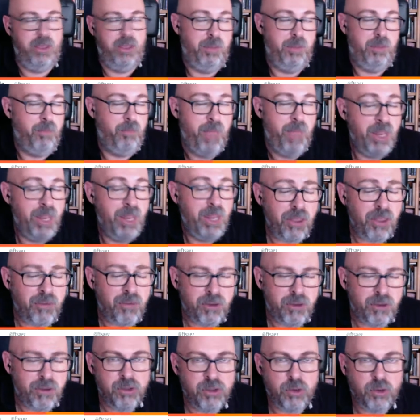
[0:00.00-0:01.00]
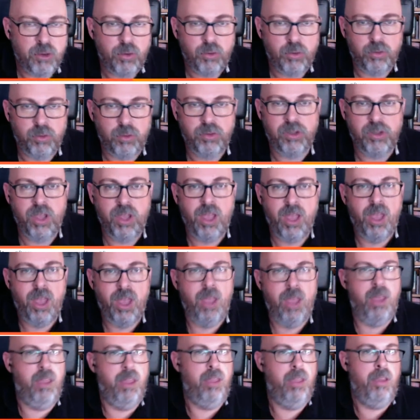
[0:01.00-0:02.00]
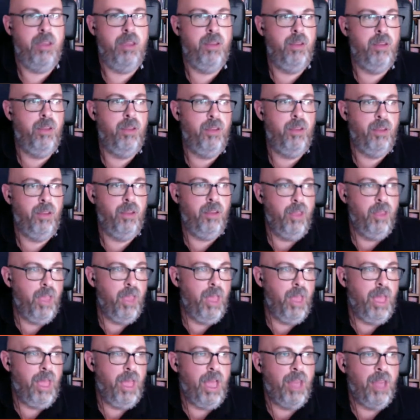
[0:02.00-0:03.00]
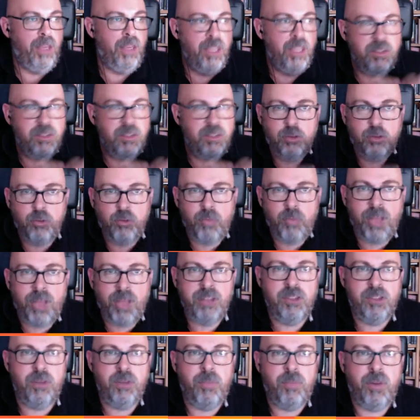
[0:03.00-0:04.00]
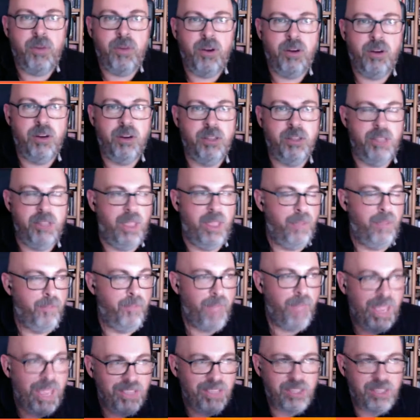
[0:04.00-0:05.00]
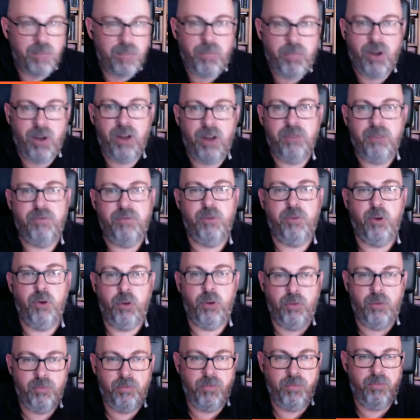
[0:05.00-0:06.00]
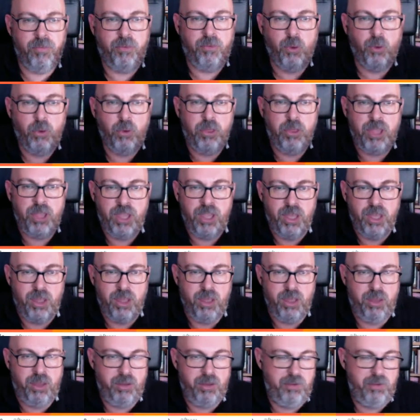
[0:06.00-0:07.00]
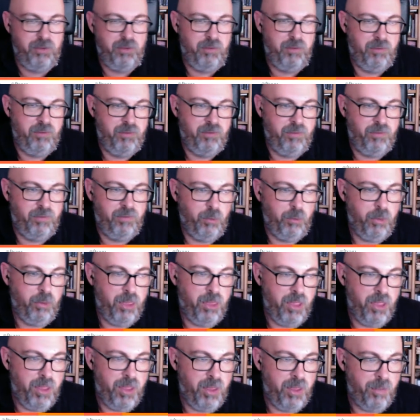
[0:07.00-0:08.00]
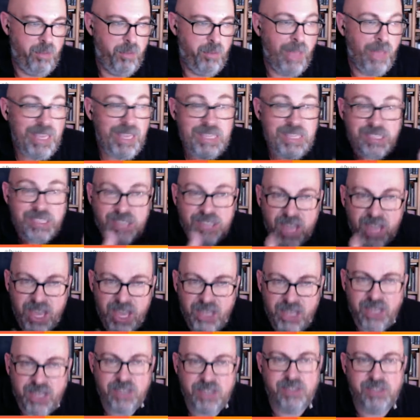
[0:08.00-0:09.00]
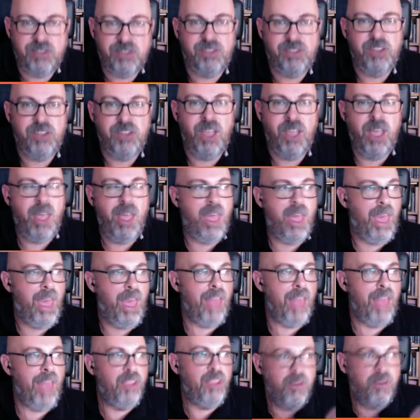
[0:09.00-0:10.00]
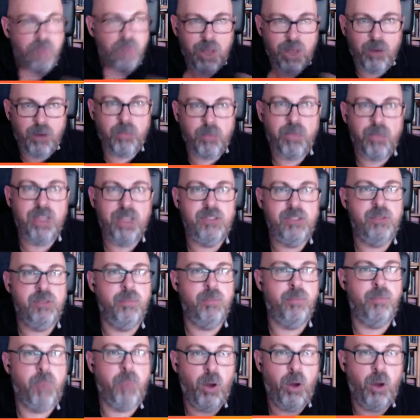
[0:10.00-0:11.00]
many different schools an instrumental part, a basic part for the maintenance and development both